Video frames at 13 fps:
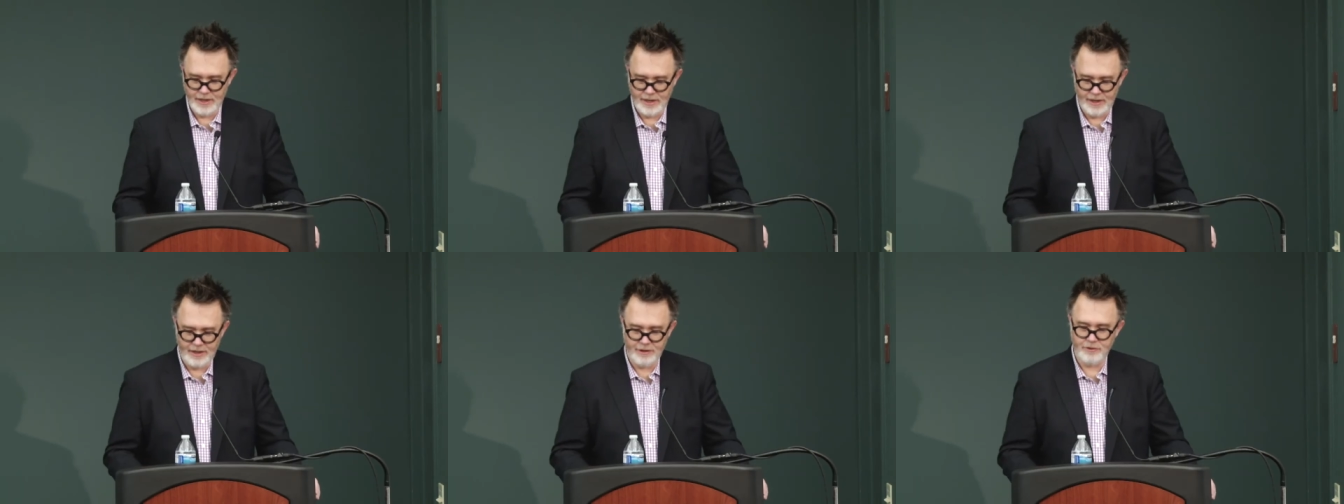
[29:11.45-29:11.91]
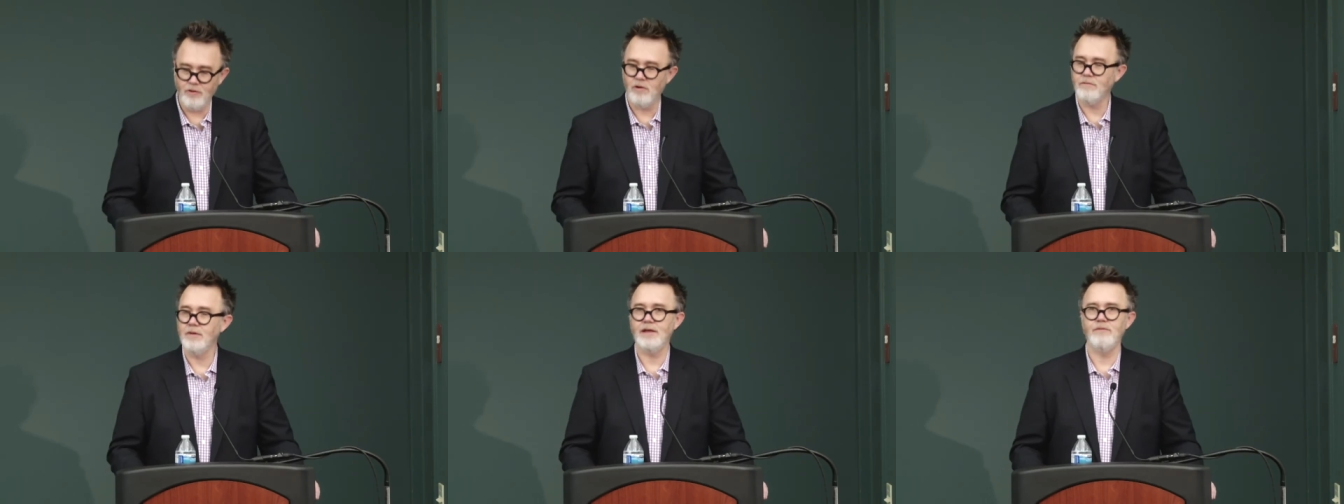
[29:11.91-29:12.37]
Uh,
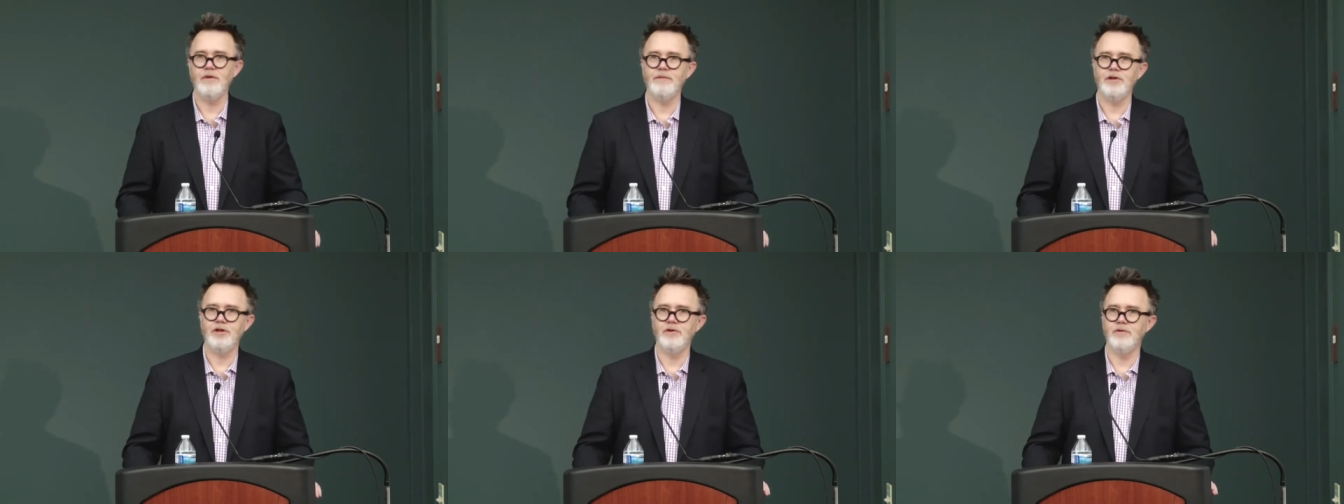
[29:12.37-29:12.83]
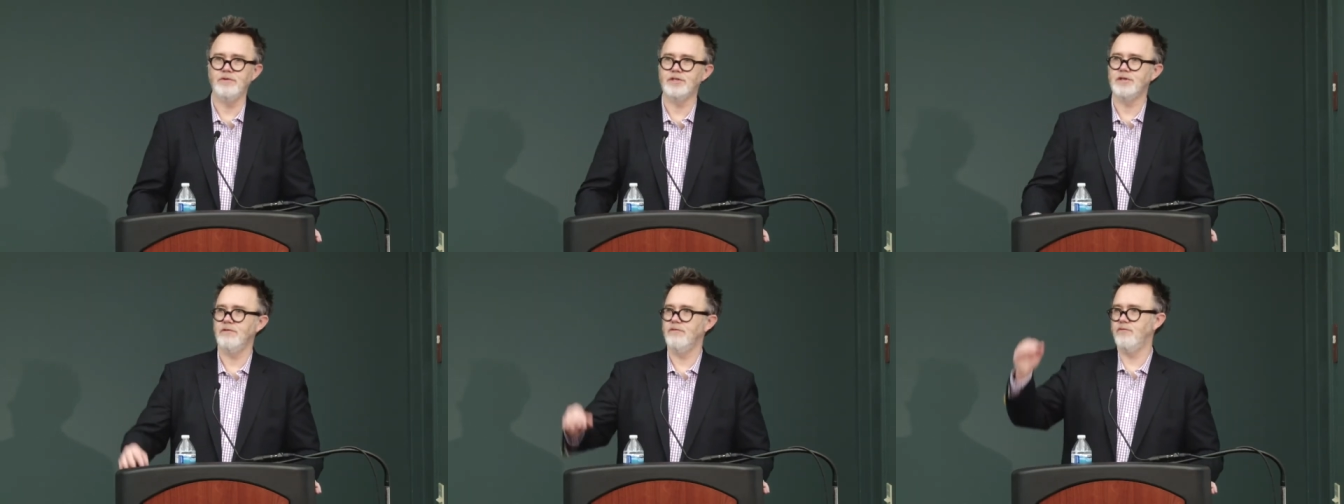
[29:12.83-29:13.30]
normally, we would
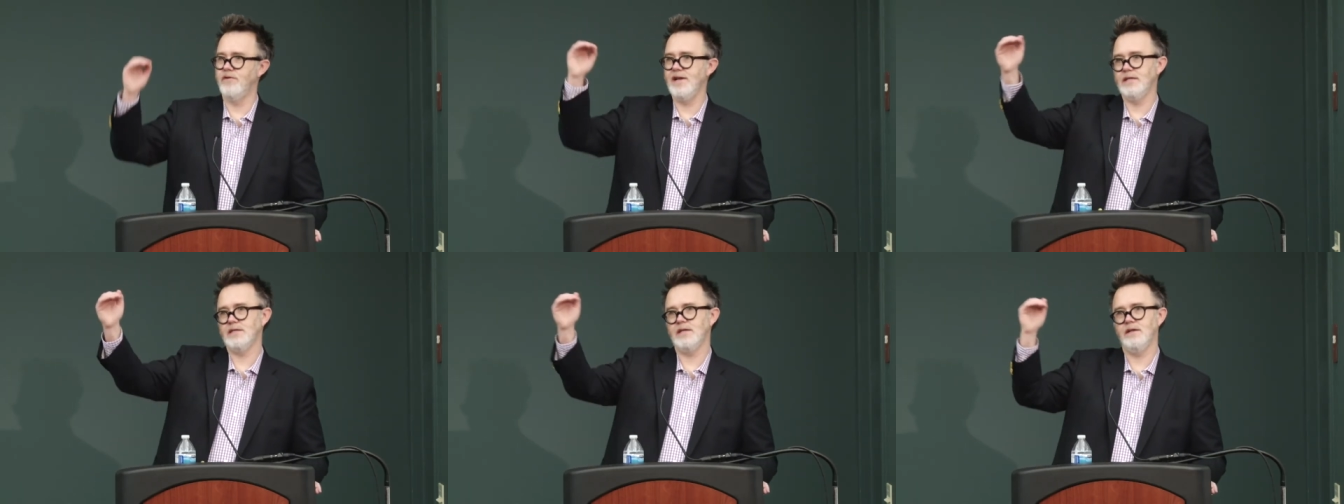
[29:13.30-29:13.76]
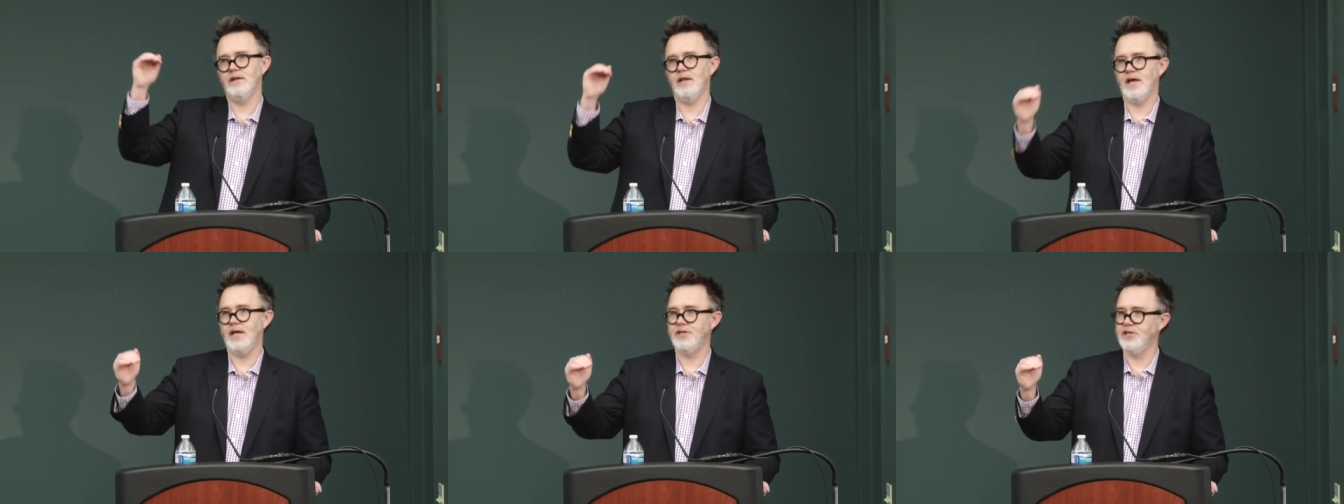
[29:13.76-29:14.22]
use reason,
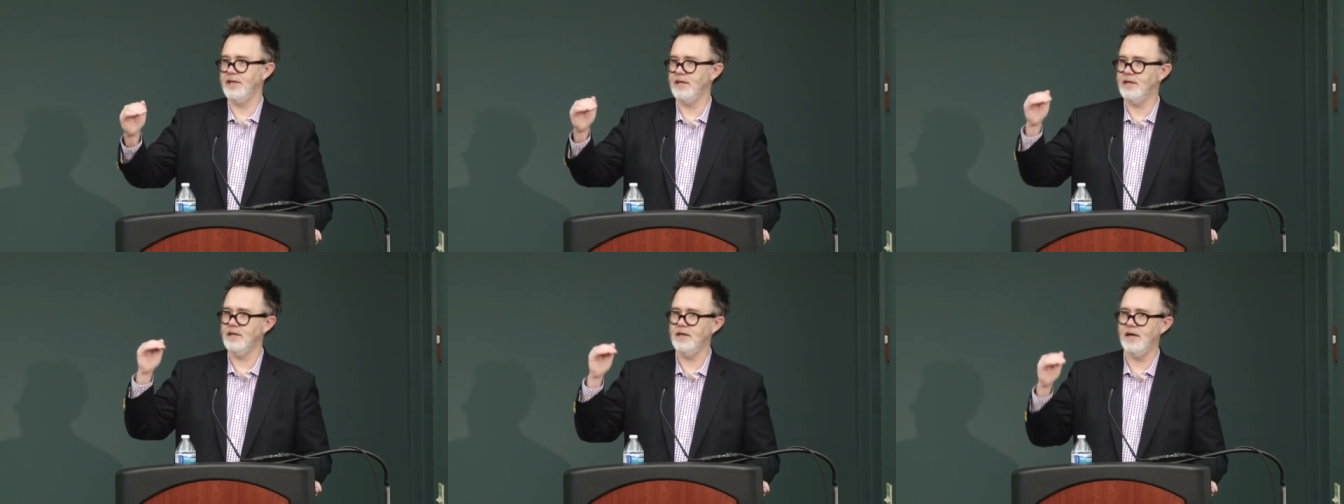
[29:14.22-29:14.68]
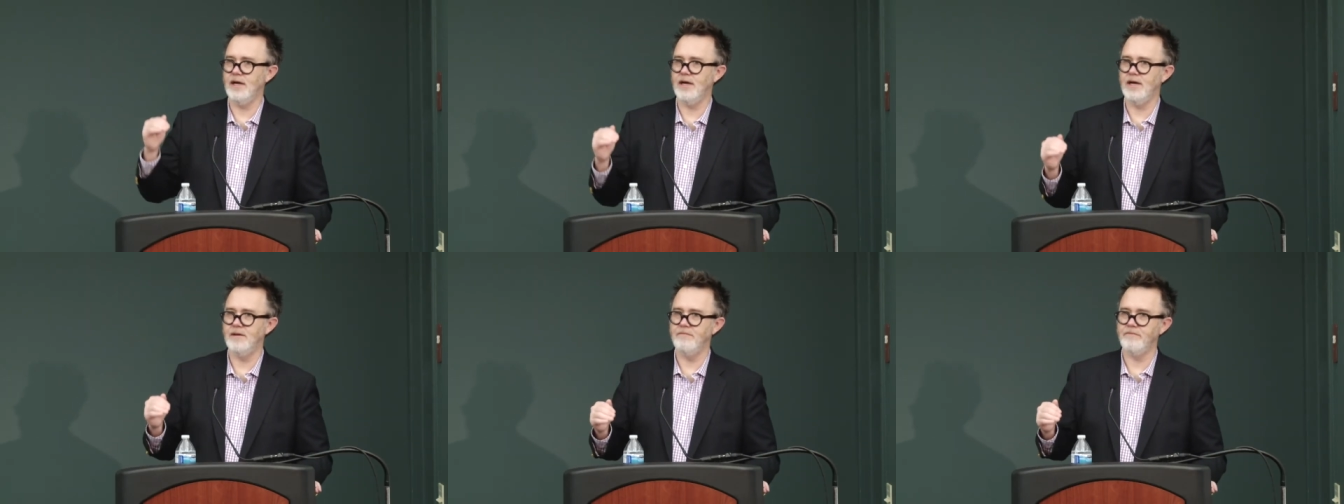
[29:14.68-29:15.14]
logic,
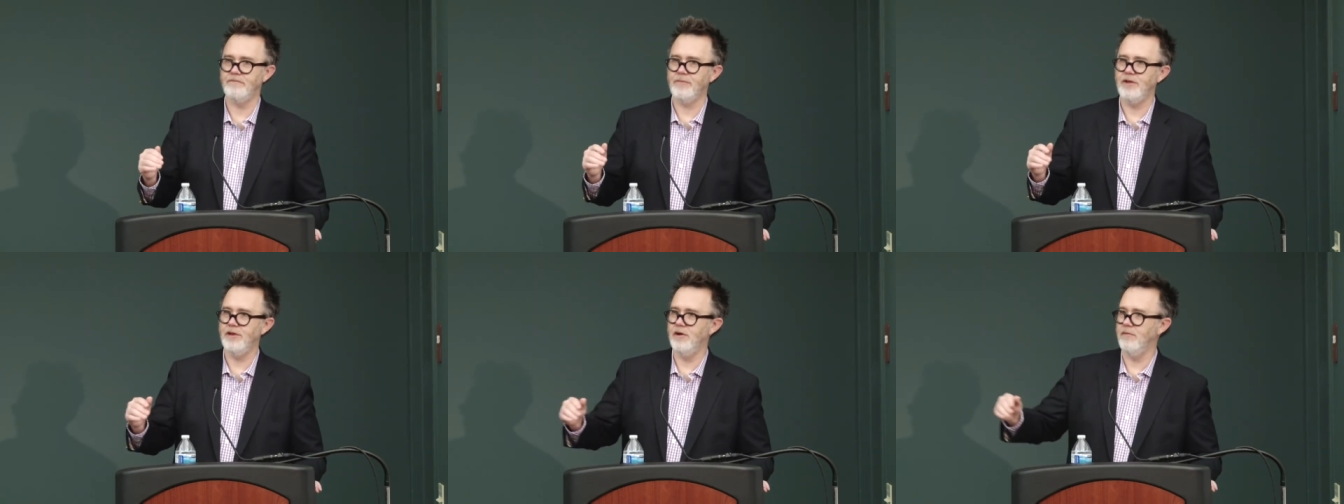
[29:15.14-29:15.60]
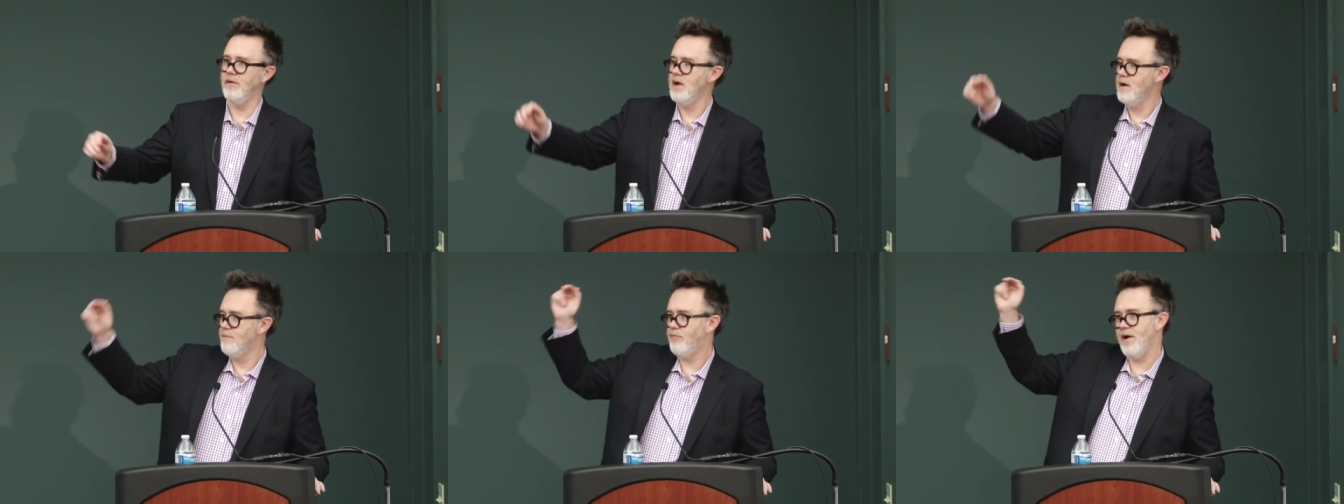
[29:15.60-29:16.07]
um, you know,
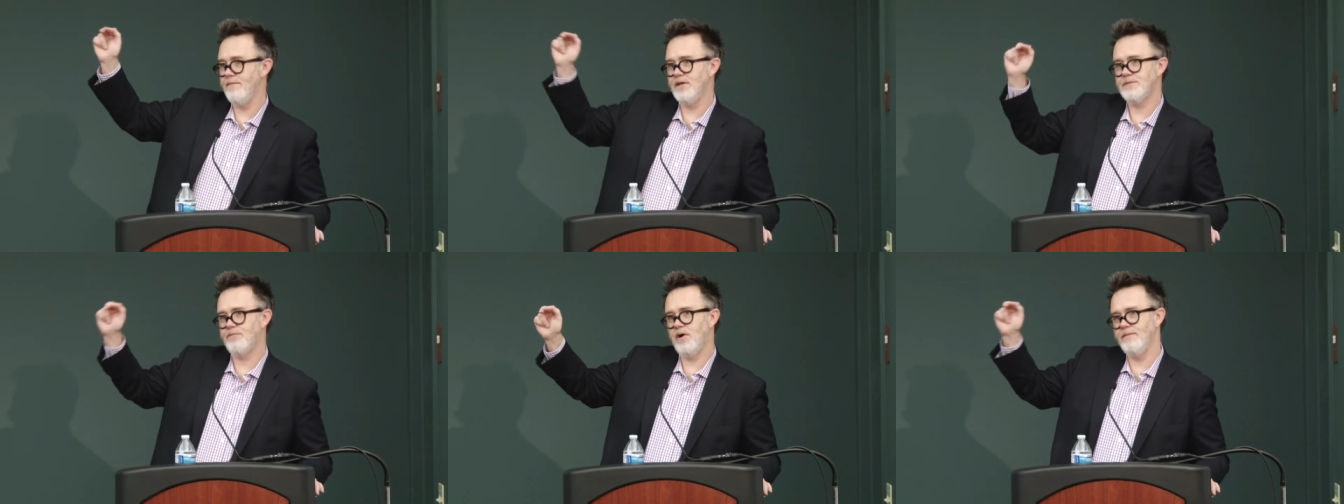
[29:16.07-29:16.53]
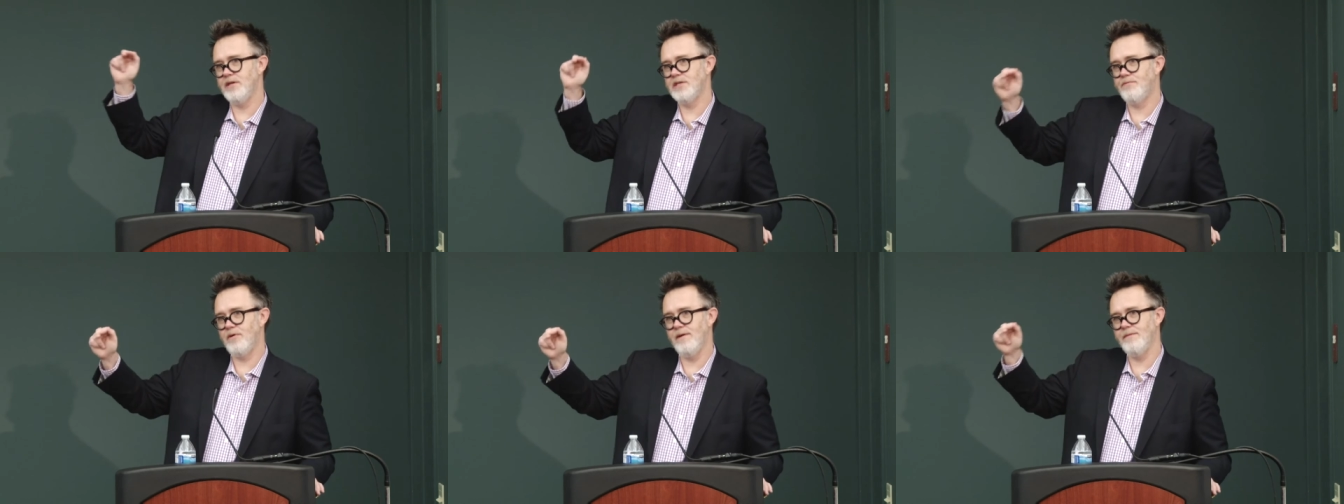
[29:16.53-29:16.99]
premise,
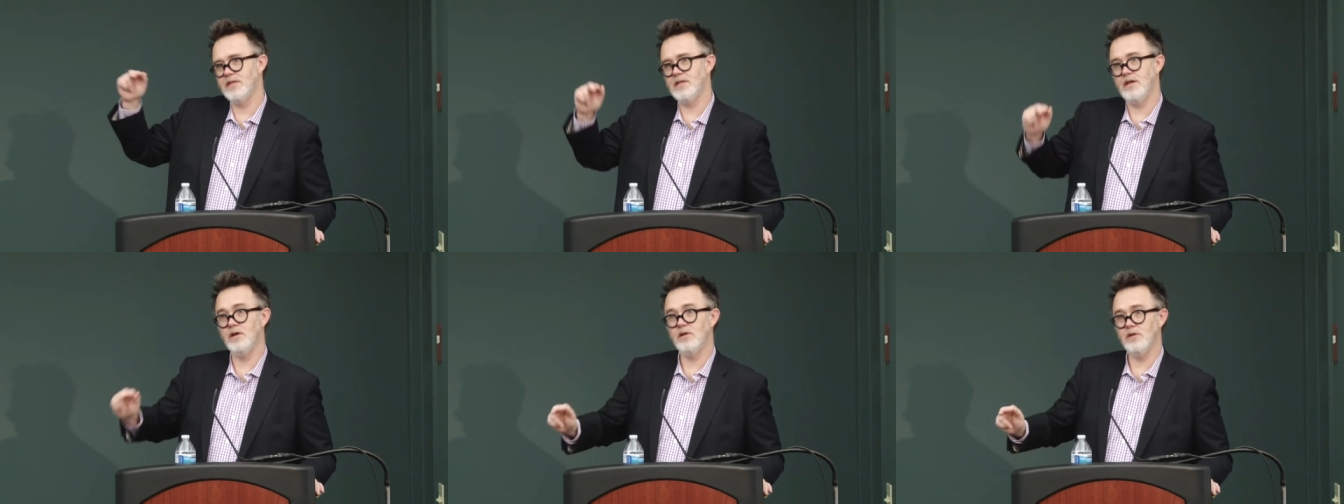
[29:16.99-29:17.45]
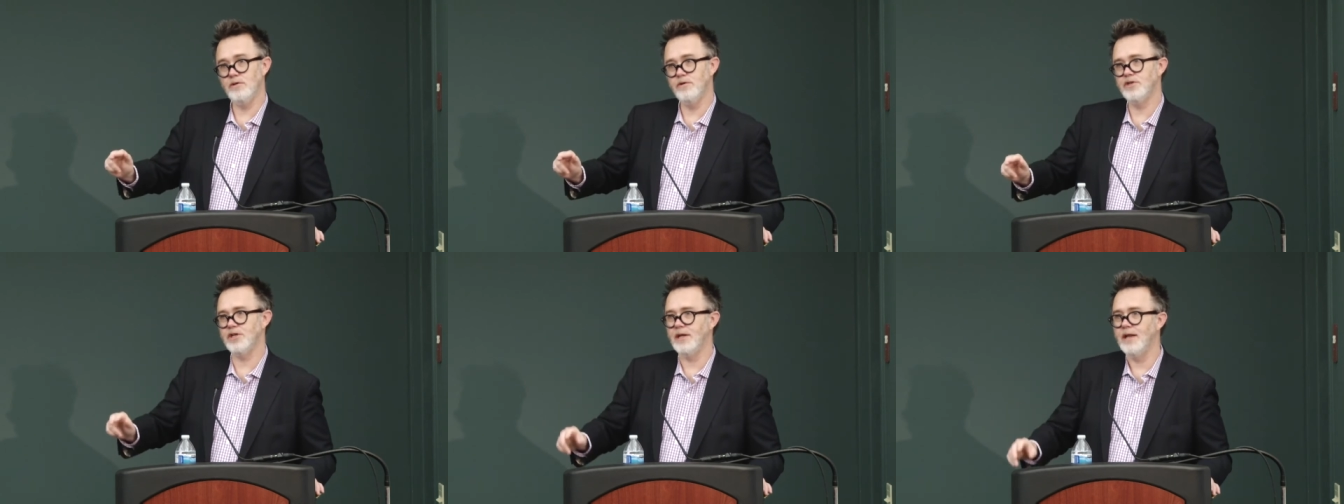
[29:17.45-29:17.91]
premise, premise,
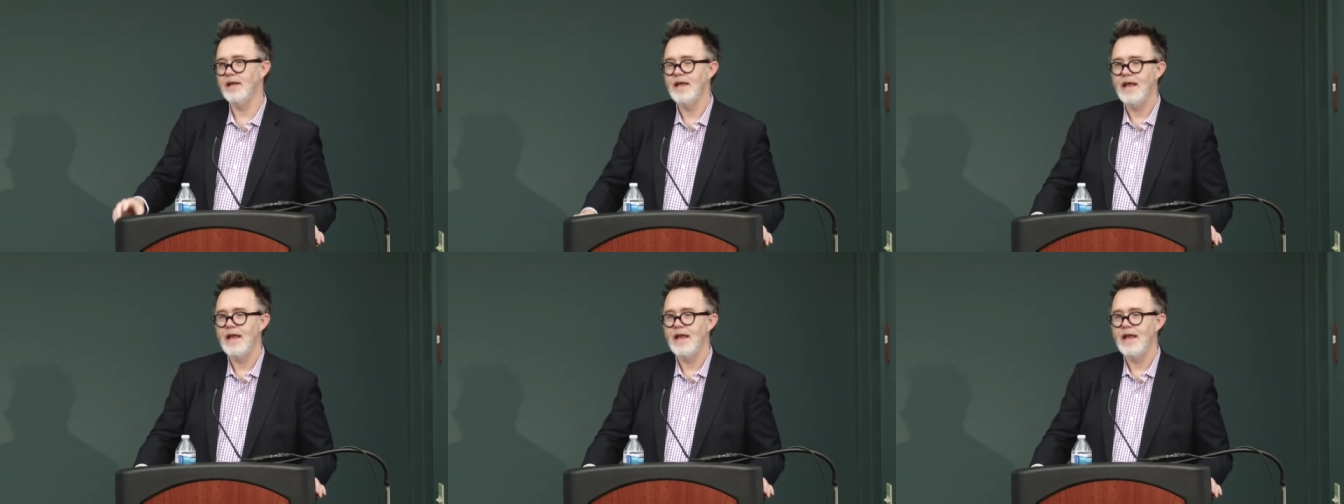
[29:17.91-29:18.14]
conclusion.